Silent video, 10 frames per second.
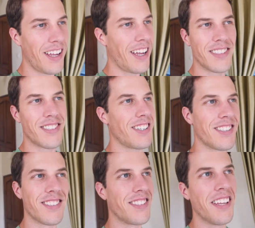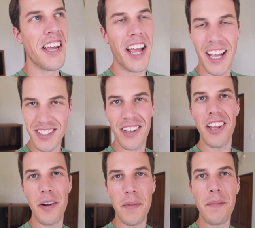it's just, it's a
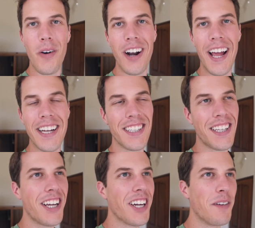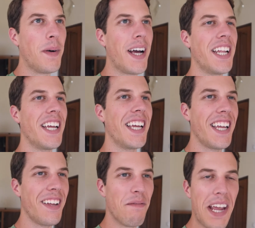little bit more hectic here, but
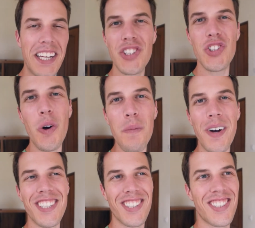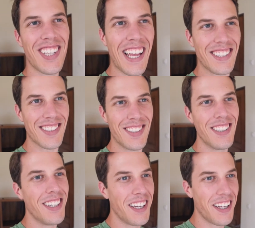it makes so much sense
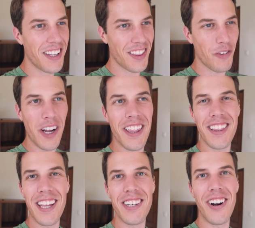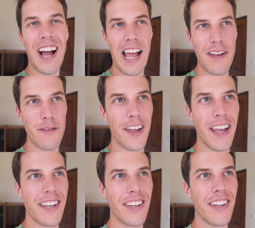the way that they drive,
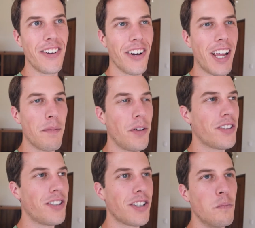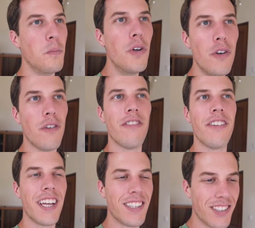and you're able to just move.
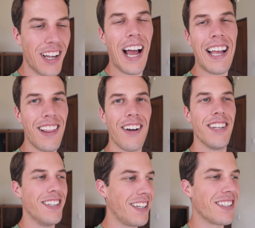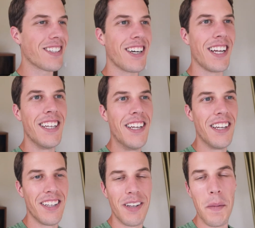It's, I love it, it's great.
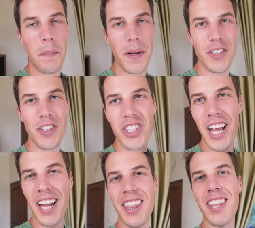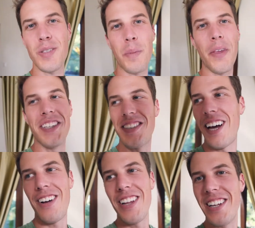But so check this place
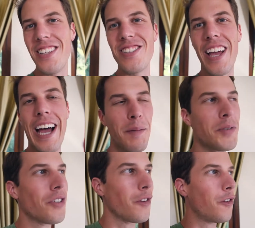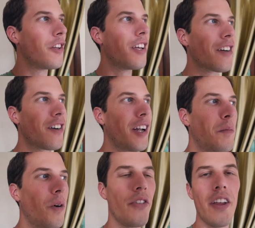out, it is absolutely incredible,